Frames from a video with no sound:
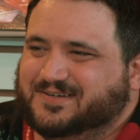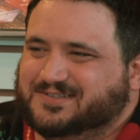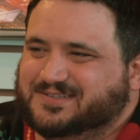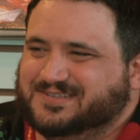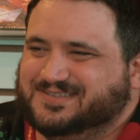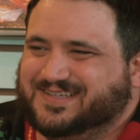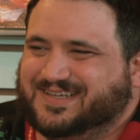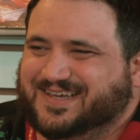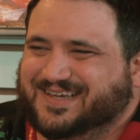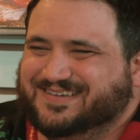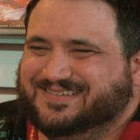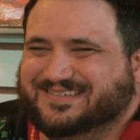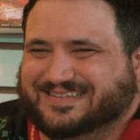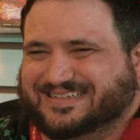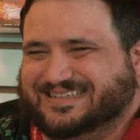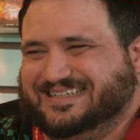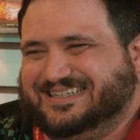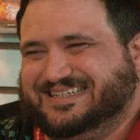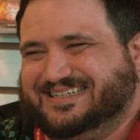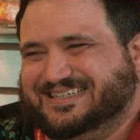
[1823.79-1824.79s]
And she's like,
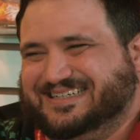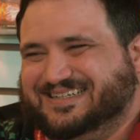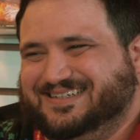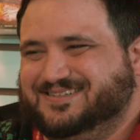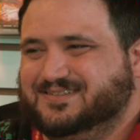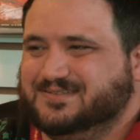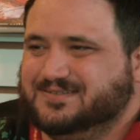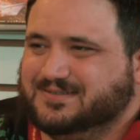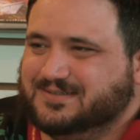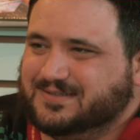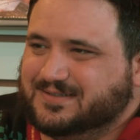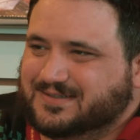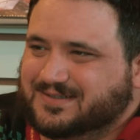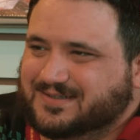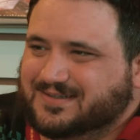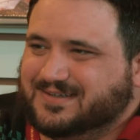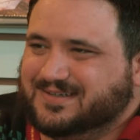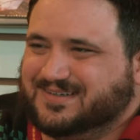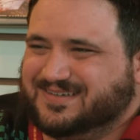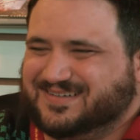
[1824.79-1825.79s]
eh.
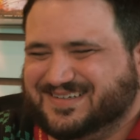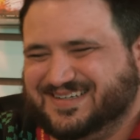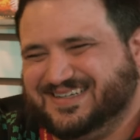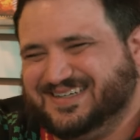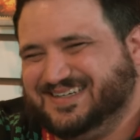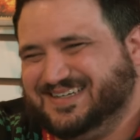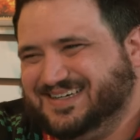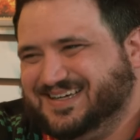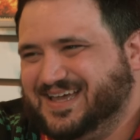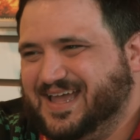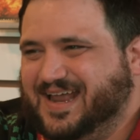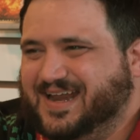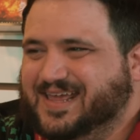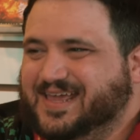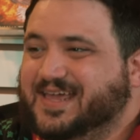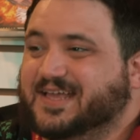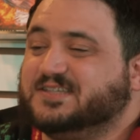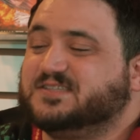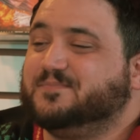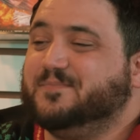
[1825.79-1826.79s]
eh. And
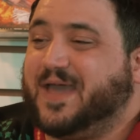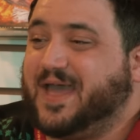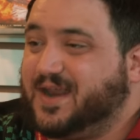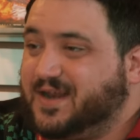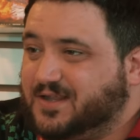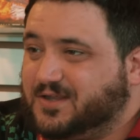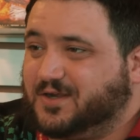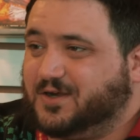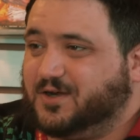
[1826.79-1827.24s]
he gets mad at